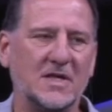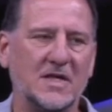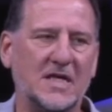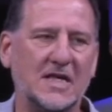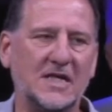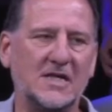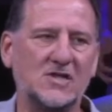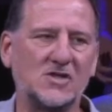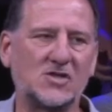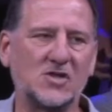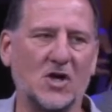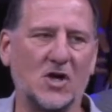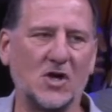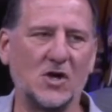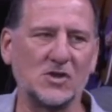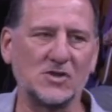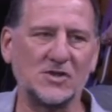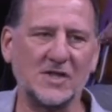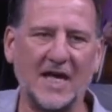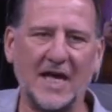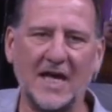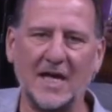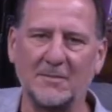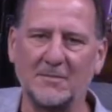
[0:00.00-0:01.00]
he
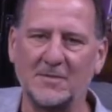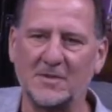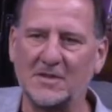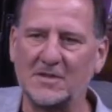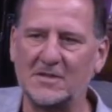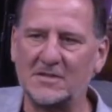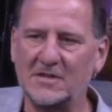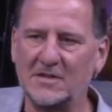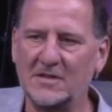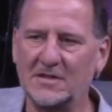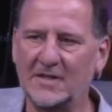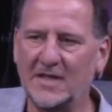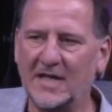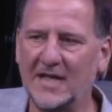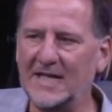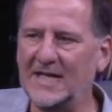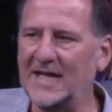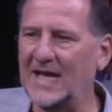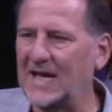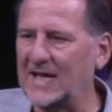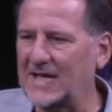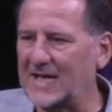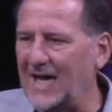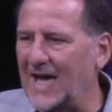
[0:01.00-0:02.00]
chose Abel and
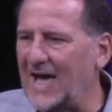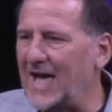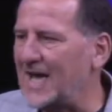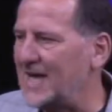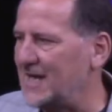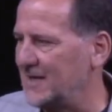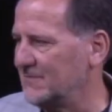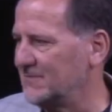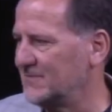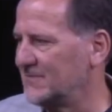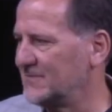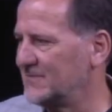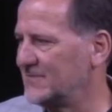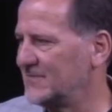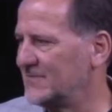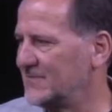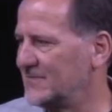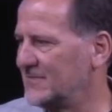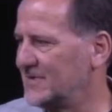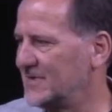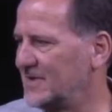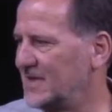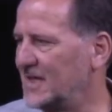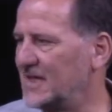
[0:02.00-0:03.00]
not Cain,
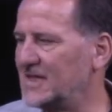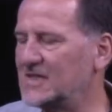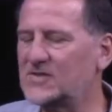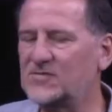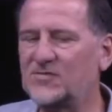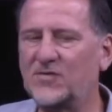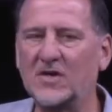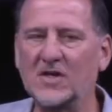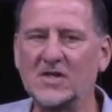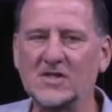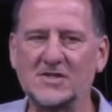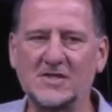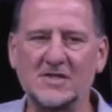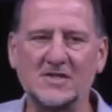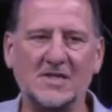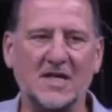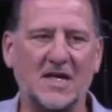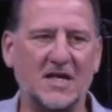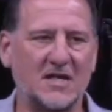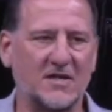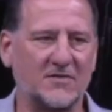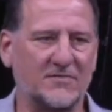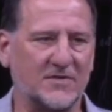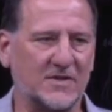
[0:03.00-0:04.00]
as far as the
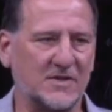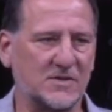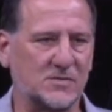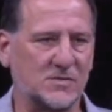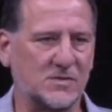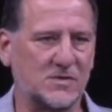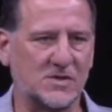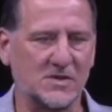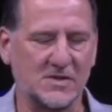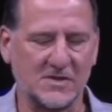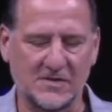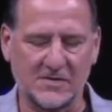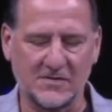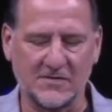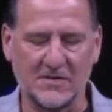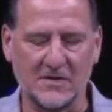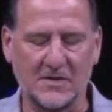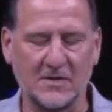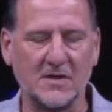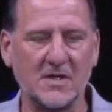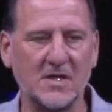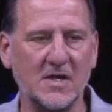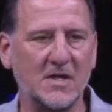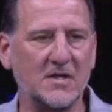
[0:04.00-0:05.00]
sacrifice was
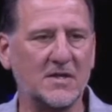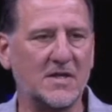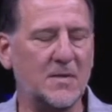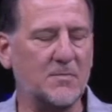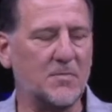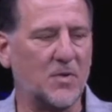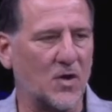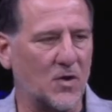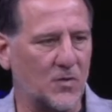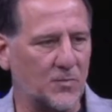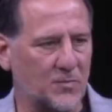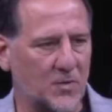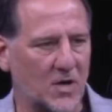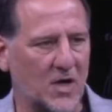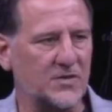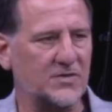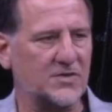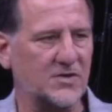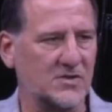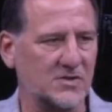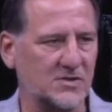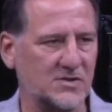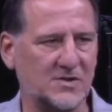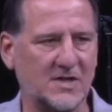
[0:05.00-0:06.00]
concerned. They both
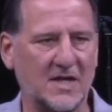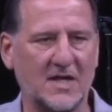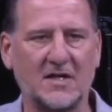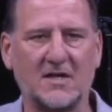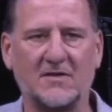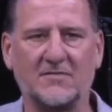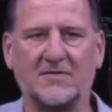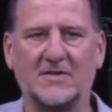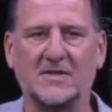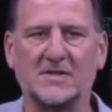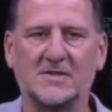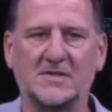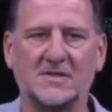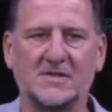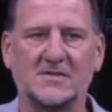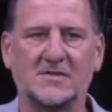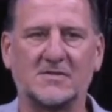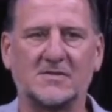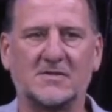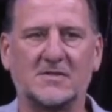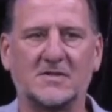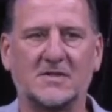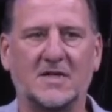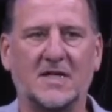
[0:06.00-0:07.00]
brought their sacrifices
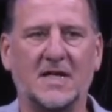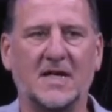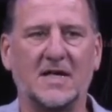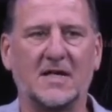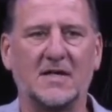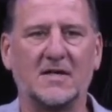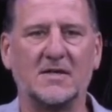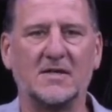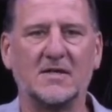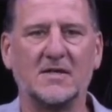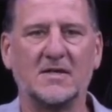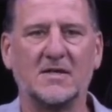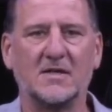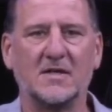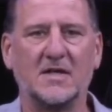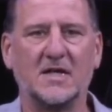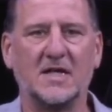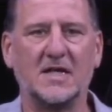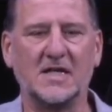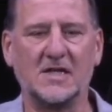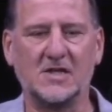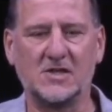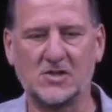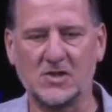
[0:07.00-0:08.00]
to God,
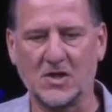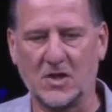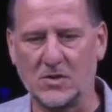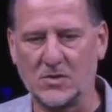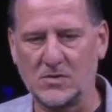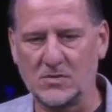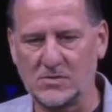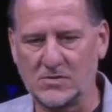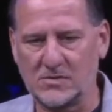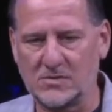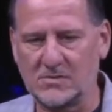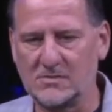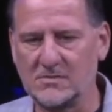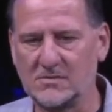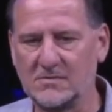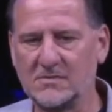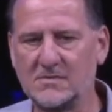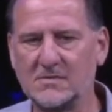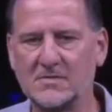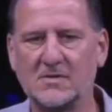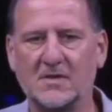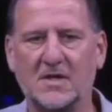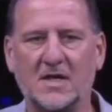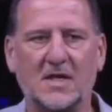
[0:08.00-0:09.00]
and he chose
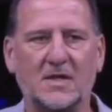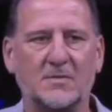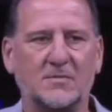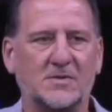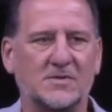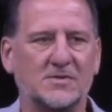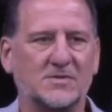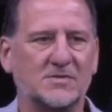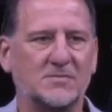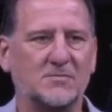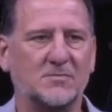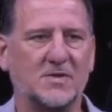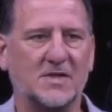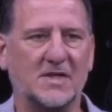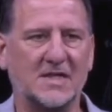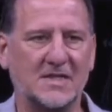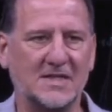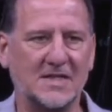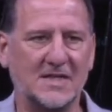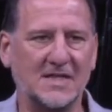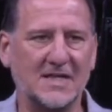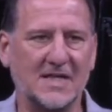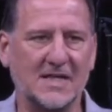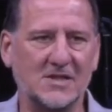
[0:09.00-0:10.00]
Abel's, but he
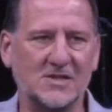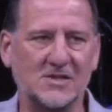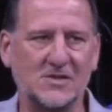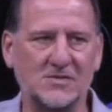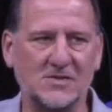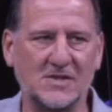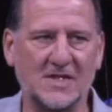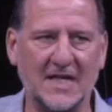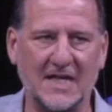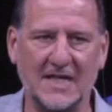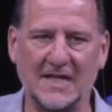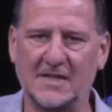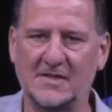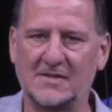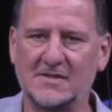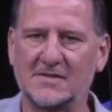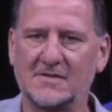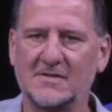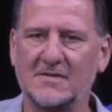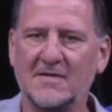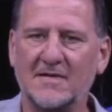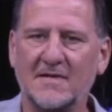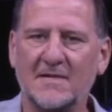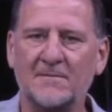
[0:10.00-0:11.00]
did not choose
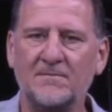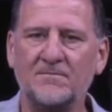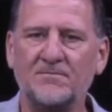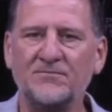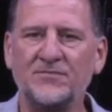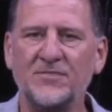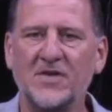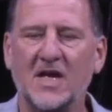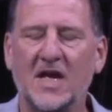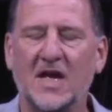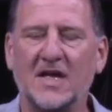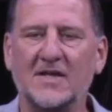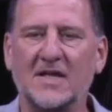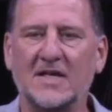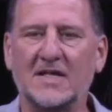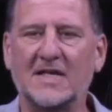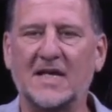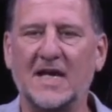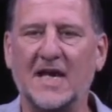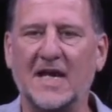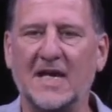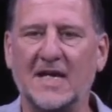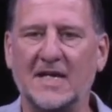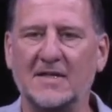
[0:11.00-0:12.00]
Cain's. And then
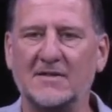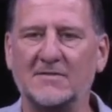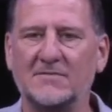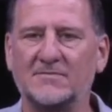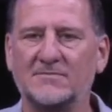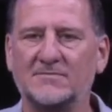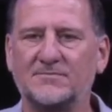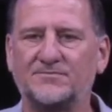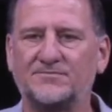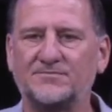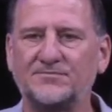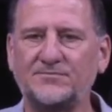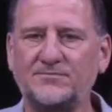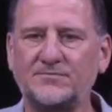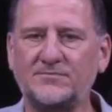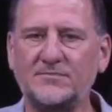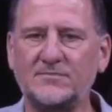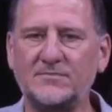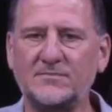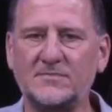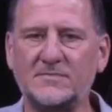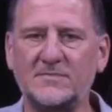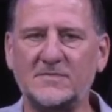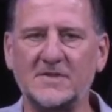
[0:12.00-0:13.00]
Cain
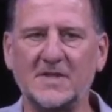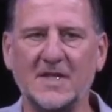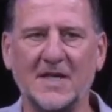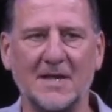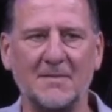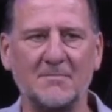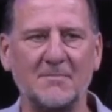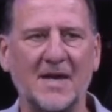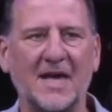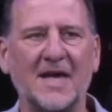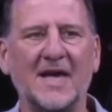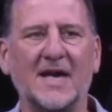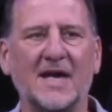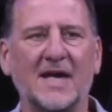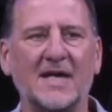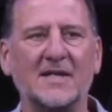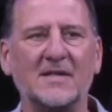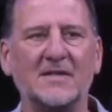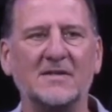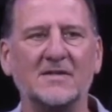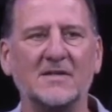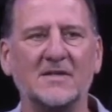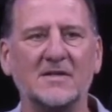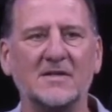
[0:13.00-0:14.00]
got mad,